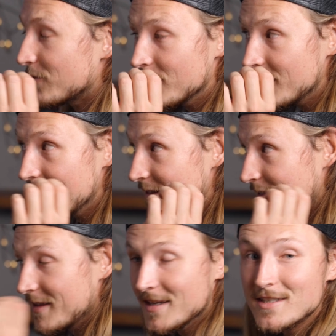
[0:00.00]
really
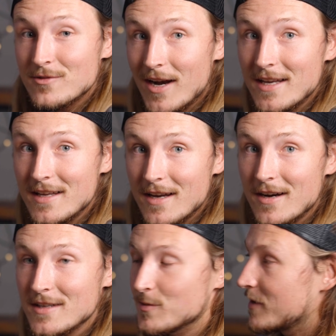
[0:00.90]
this right
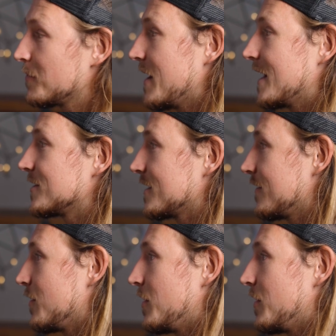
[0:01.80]
here is where the magic of the